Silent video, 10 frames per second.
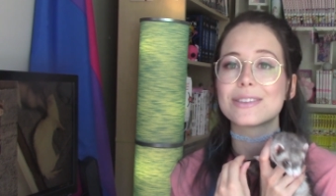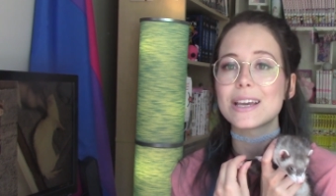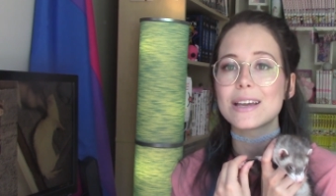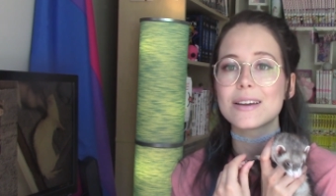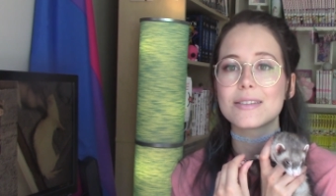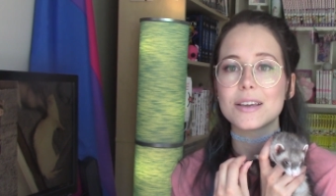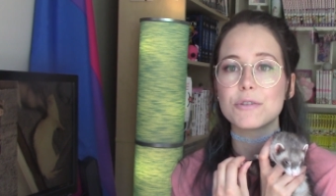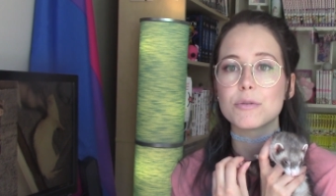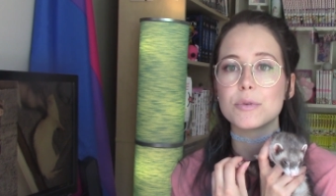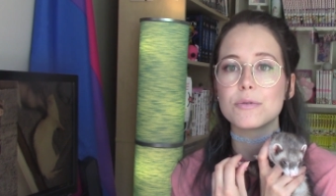that
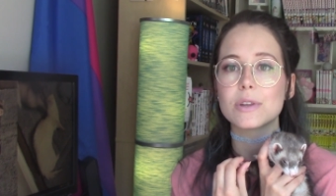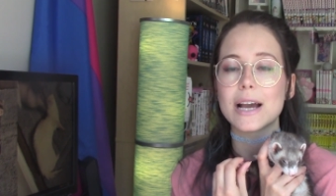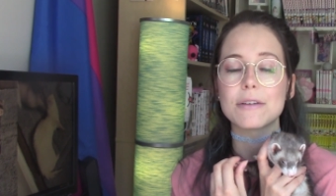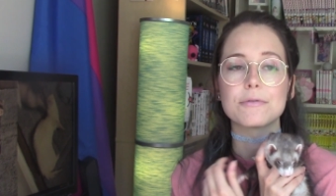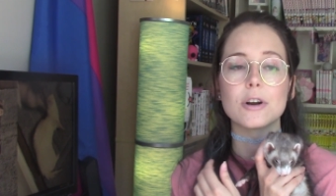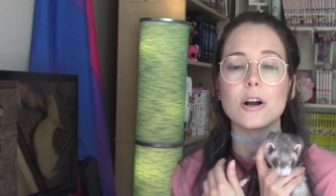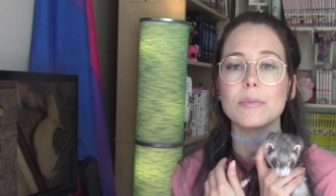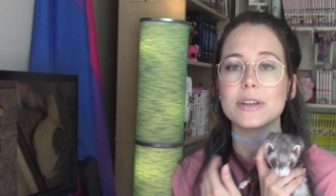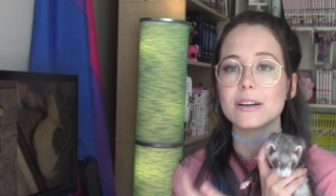you remove that from their